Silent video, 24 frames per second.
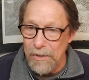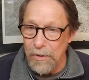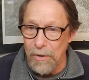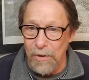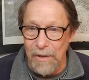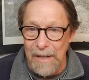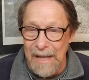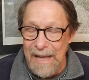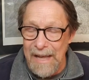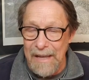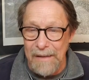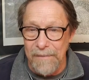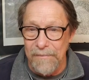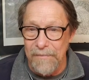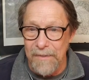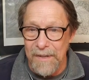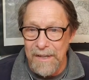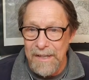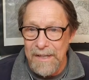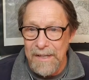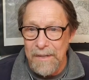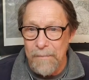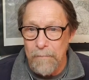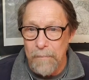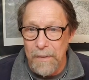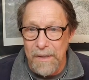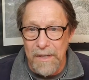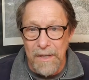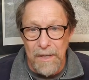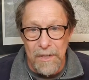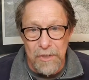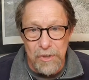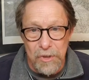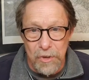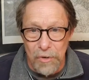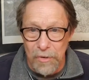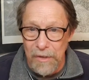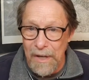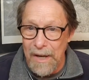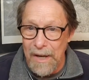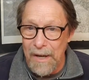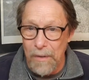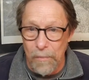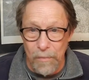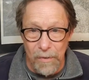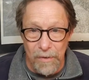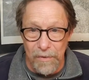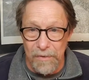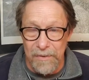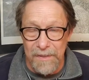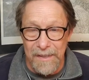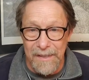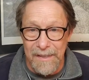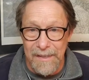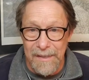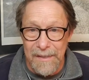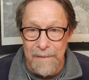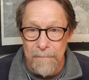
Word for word: your life because you're not worthy